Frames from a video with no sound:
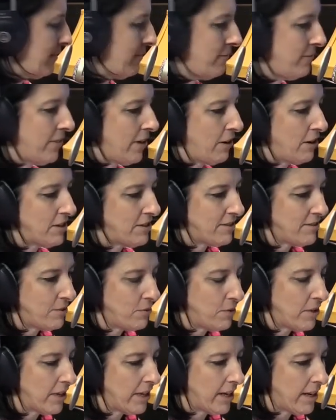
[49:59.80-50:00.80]
very
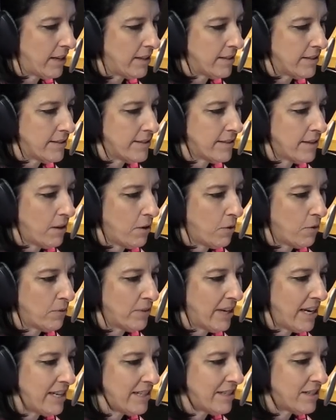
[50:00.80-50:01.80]
soon again. So
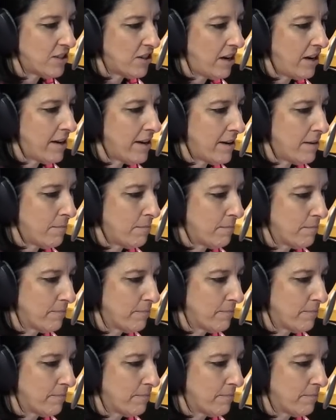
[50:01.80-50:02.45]
nice job.